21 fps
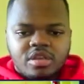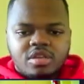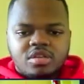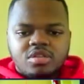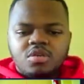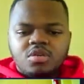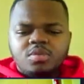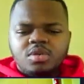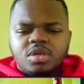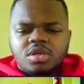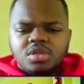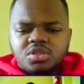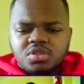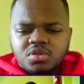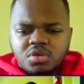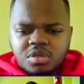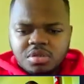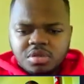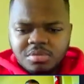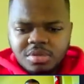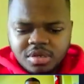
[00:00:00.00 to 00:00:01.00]
it and hope y'all
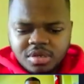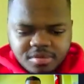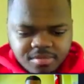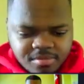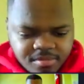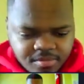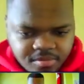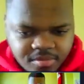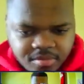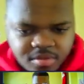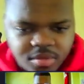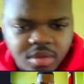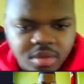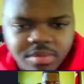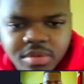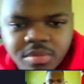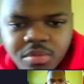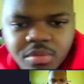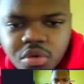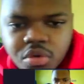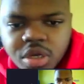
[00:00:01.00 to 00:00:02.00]
enjoyed it, man. There'll be
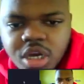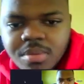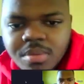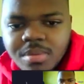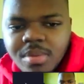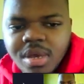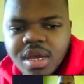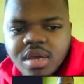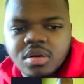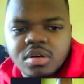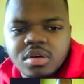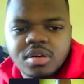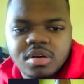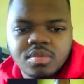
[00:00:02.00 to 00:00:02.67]
more coming back uh,